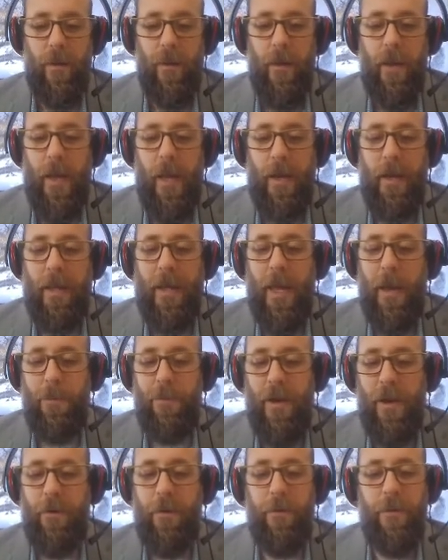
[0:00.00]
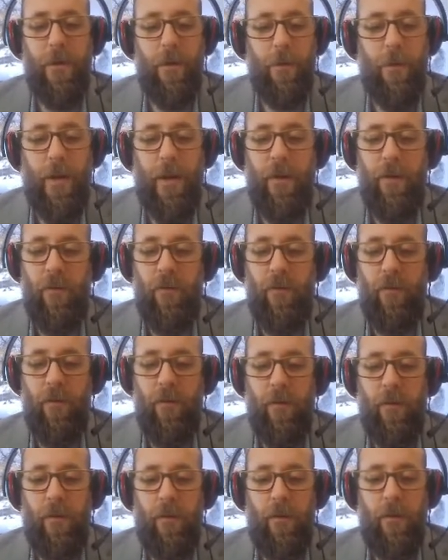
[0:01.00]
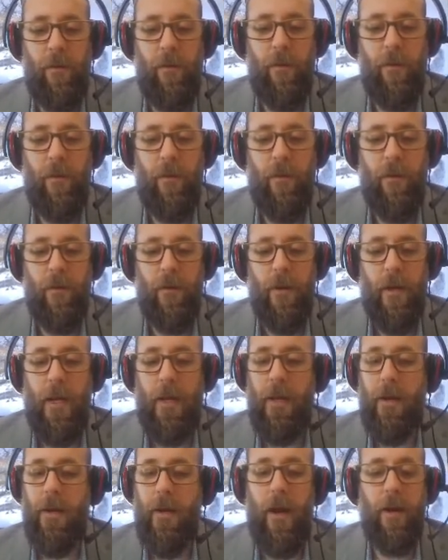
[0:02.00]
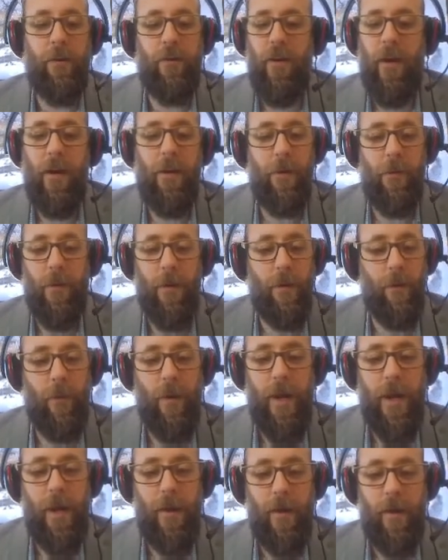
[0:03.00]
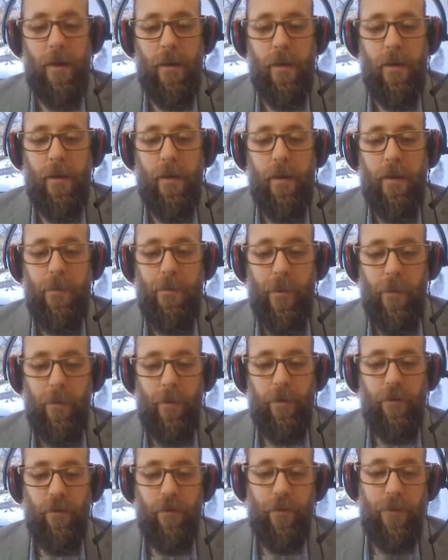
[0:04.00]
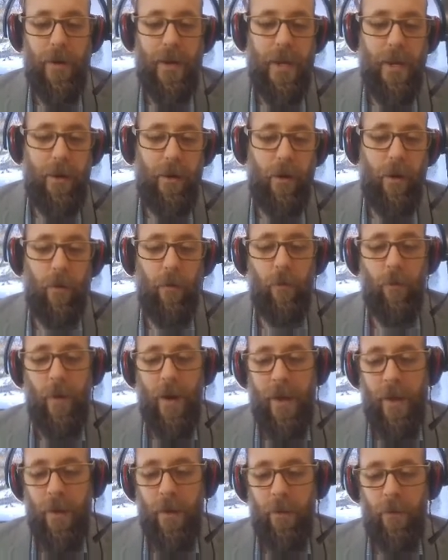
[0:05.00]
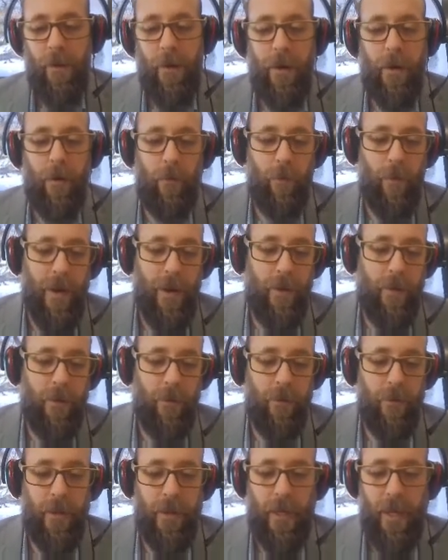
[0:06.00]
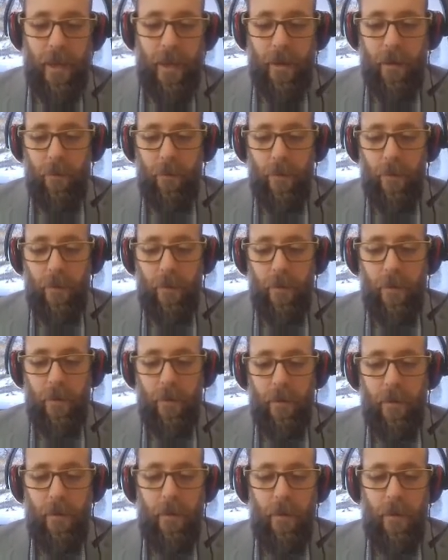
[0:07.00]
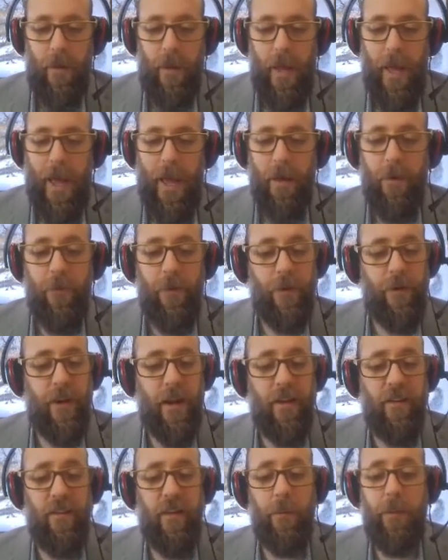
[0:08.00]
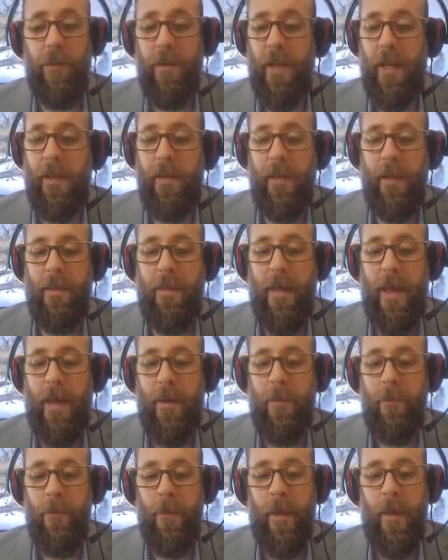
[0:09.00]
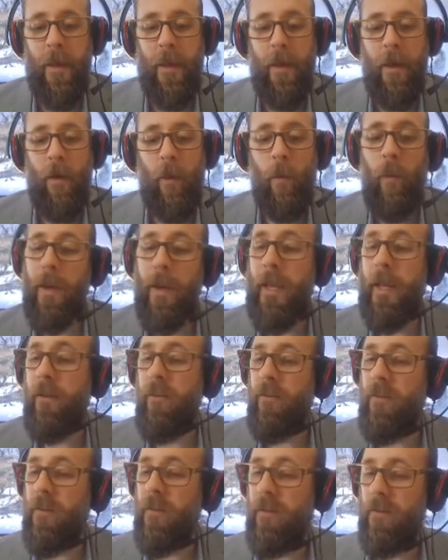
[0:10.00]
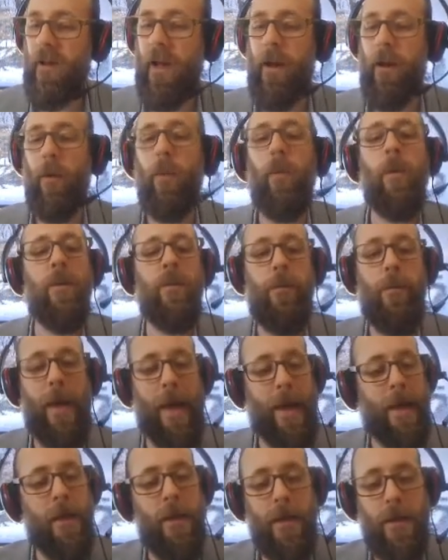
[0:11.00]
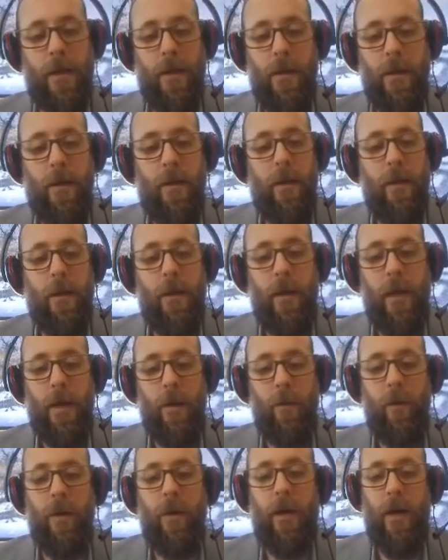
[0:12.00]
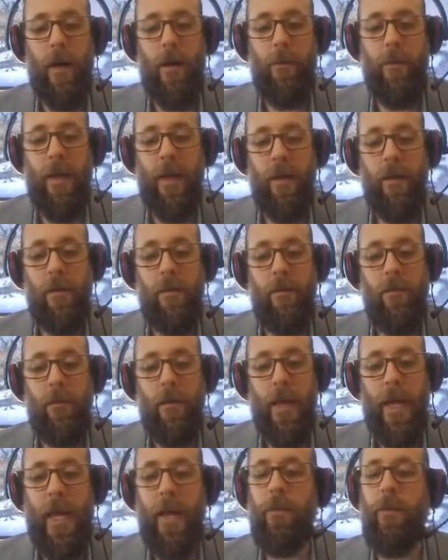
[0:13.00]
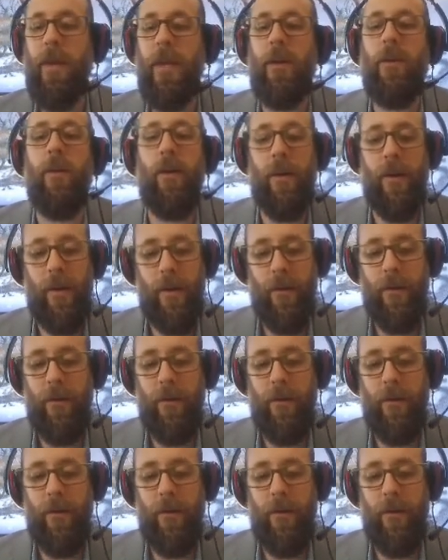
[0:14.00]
and kept out of their reach. He did not try to run away, but retreated around and around the camp, advertising plainly that when his desire was met, he would come in and be good.